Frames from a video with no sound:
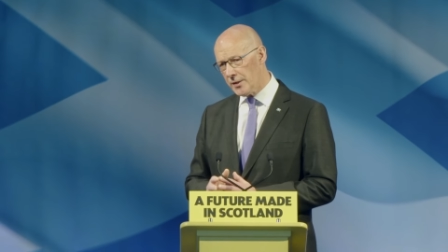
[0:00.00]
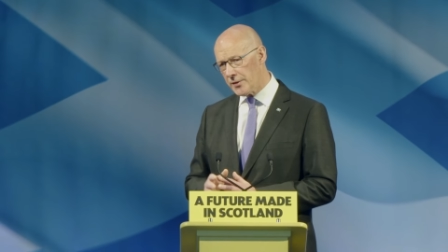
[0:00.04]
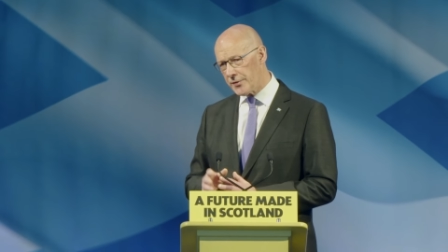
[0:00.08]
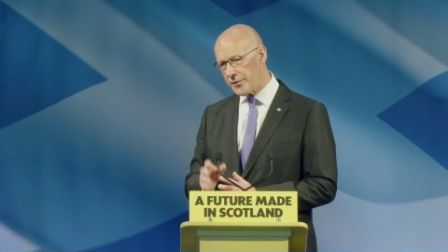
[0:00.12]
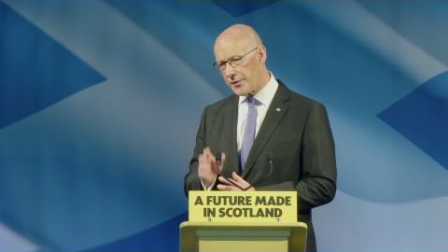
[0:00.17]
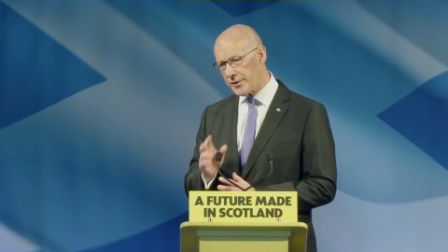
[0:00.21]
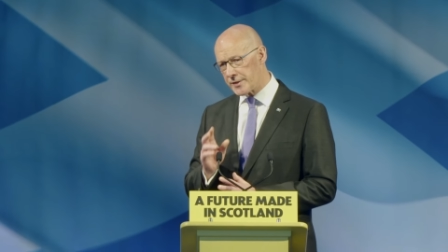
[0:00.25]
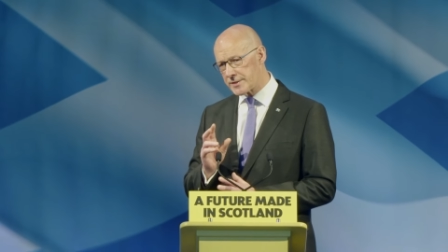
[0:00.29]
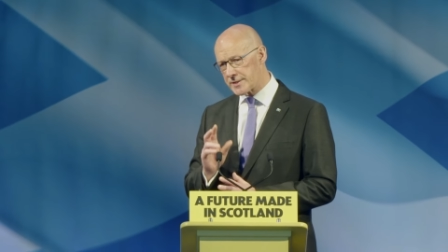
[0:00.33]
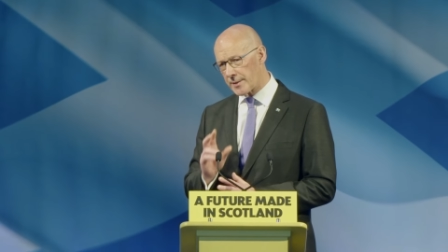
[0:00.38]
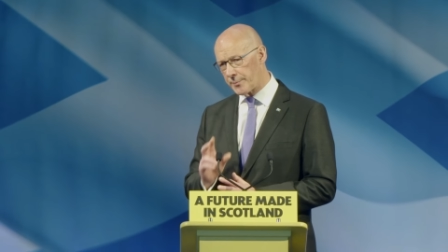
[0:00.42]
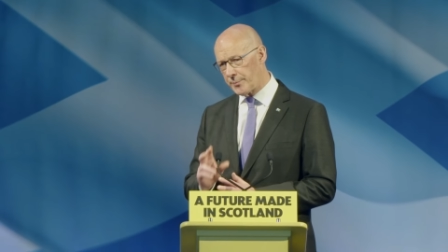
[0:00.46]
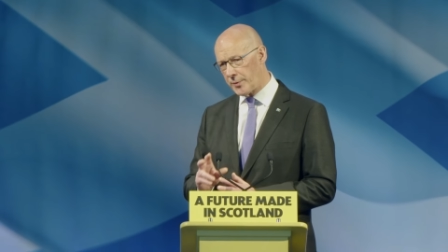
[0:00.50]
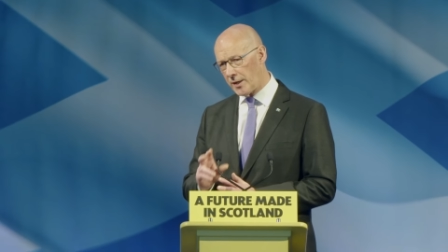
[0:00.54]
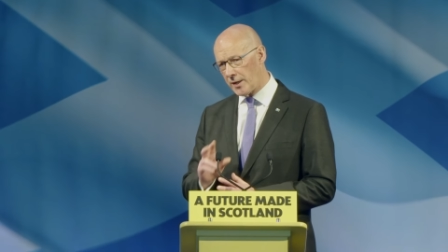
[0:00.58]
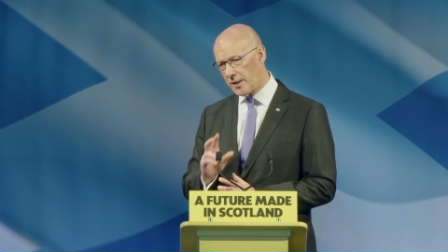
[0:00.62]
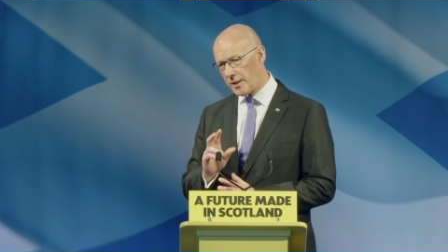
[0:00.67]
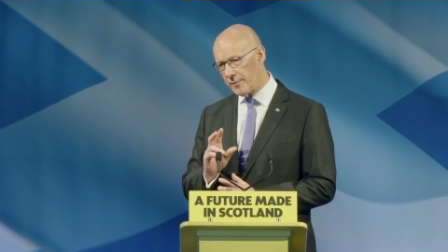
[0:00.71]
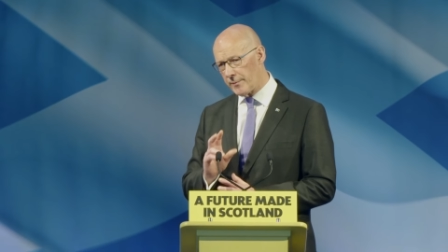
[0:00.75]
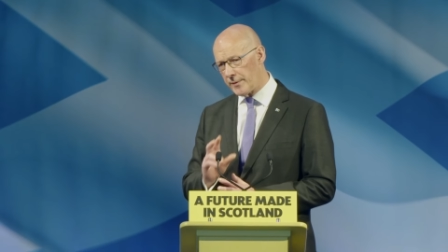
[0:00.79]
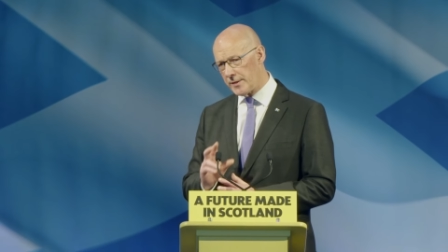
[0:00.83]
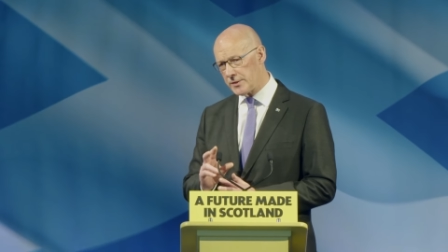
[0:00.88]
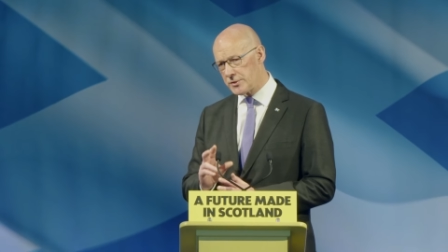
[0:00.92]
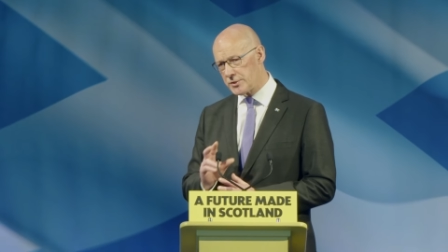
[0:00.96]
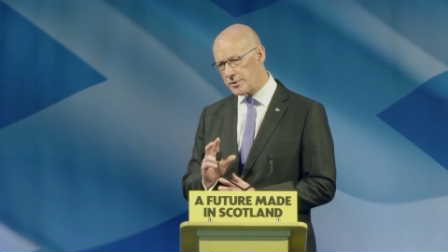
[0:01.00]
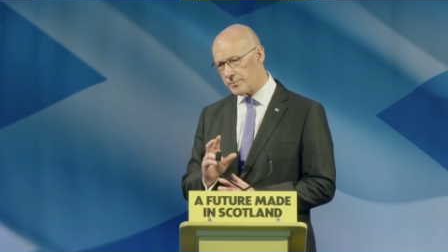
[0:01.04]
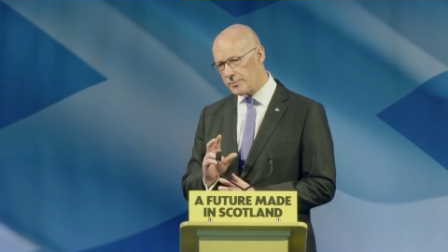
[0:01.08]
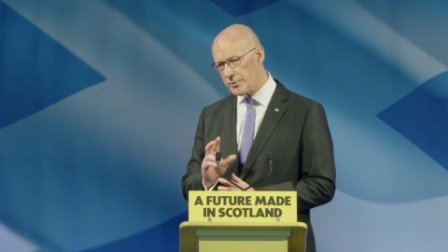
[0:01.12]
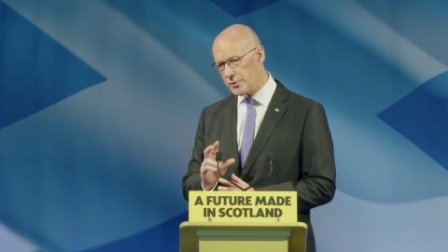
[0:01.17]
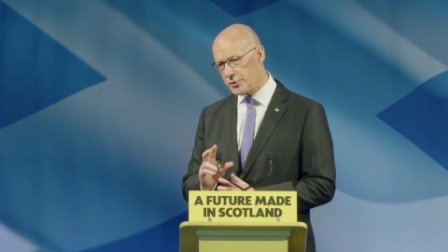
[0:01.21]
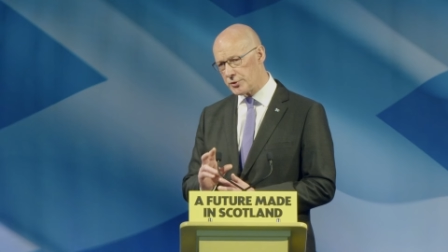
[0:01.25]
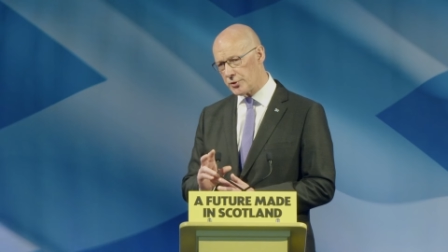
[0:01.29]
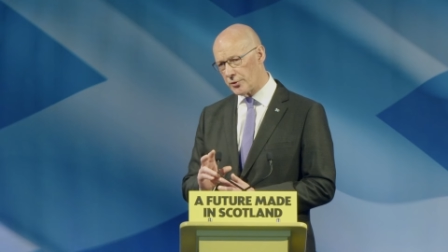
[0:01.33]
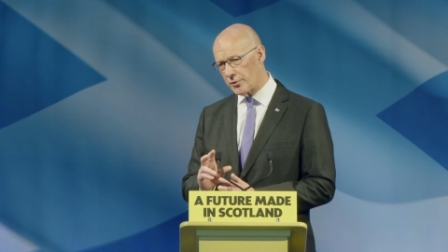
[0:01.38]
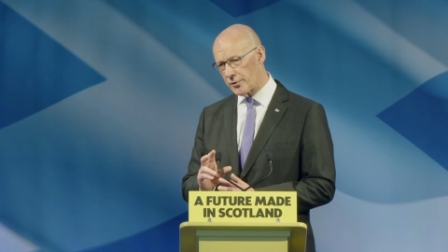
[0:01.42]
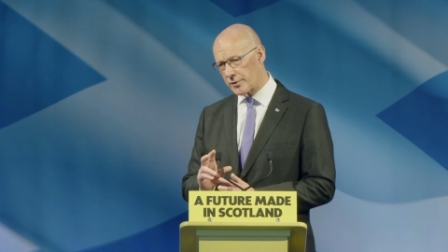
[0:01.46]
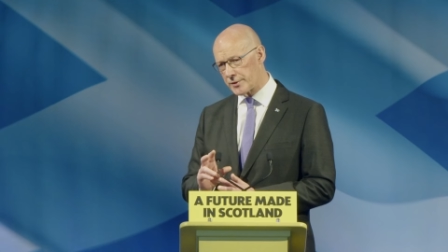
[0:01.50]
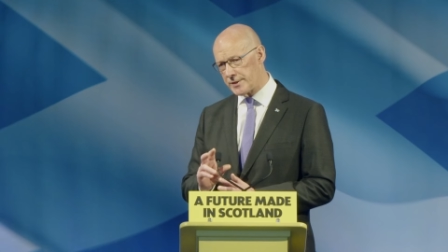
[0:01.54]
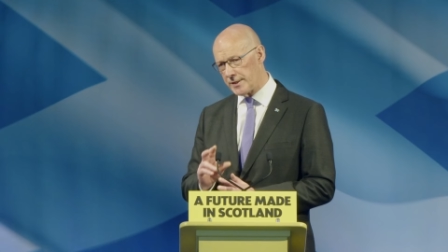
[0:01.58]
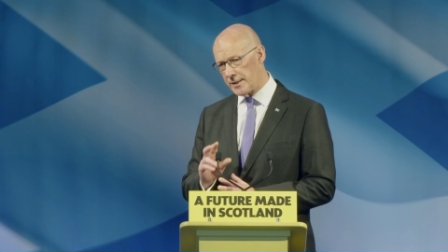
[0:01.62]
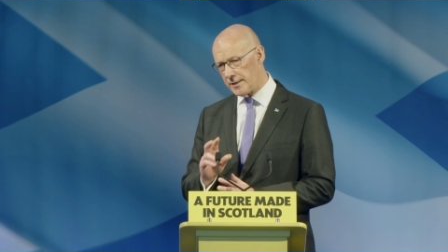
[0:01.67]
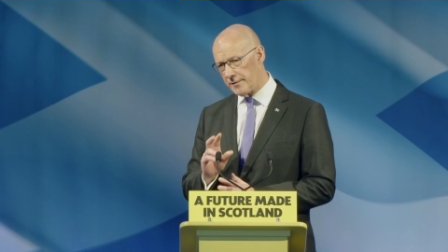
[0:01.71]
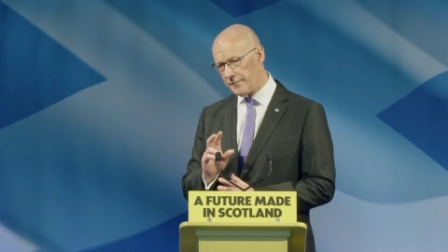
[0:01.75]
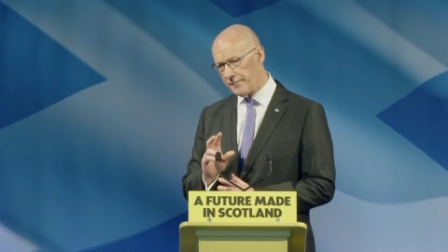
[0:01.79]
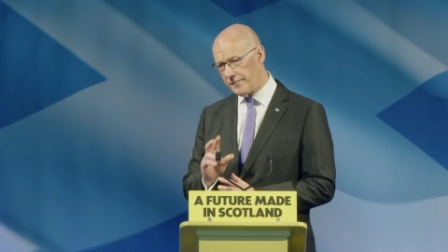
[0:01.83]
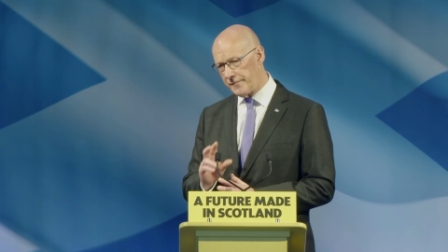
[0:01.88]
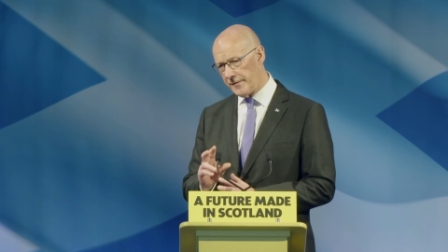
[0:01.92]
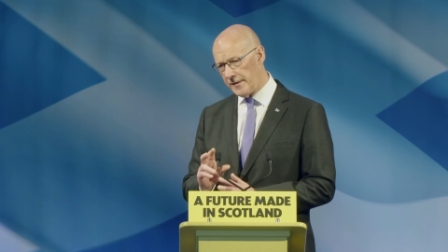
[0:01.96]
there is a parliamentary majority
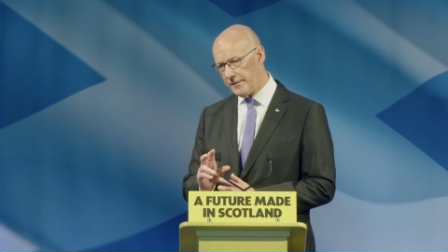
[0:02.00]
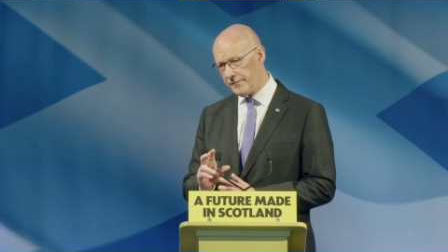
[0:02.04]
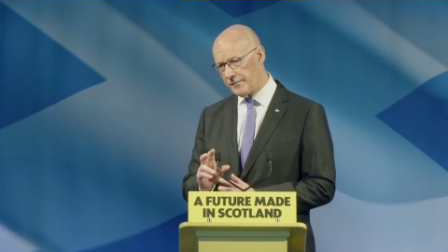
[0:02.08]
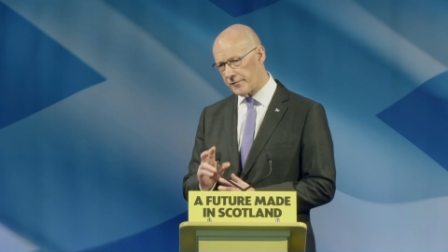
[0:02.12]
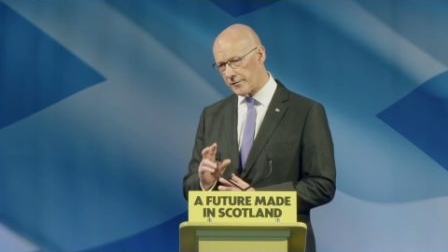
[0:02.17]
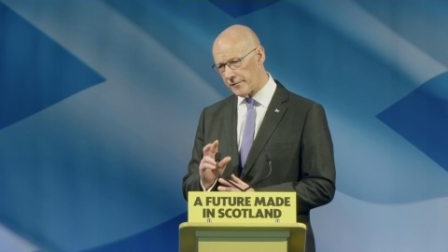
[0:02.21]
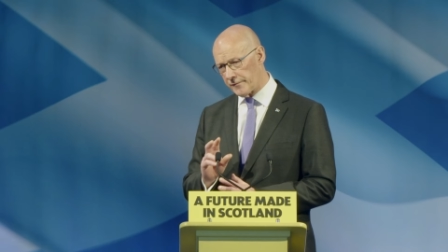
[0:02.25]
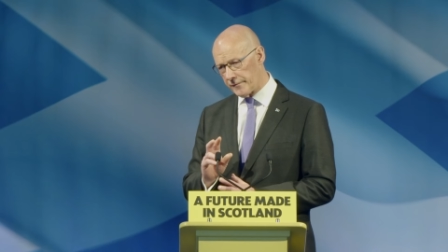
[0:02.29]
in favour